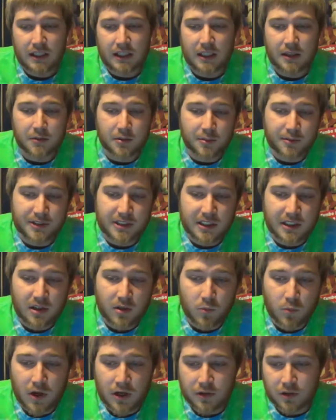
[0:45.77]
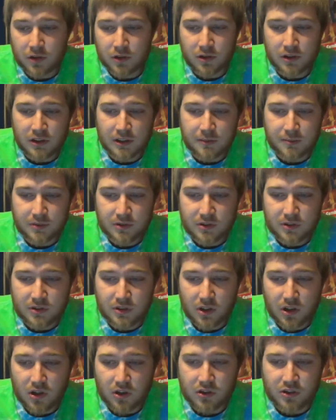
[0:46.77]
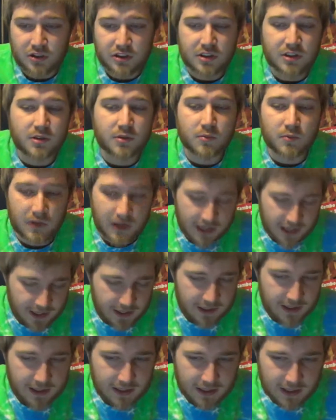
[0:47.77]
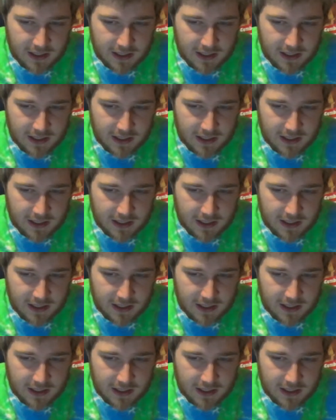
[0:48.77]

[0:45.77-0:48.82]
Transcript: And I'm going to be singing While Your Lips Are Still Red.